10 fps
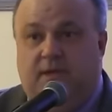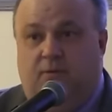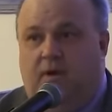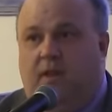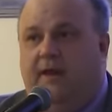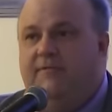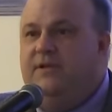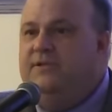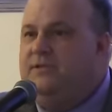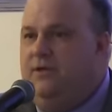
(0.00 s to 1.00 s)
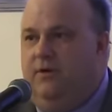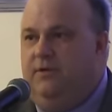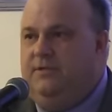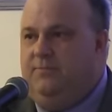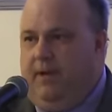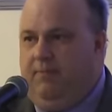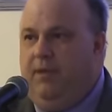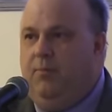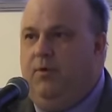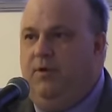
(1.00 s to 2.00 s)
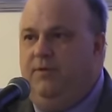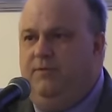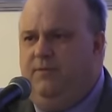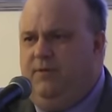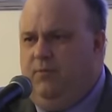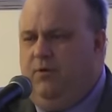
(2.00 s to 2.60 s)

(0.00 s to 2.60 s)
there were a lot of concerns by people who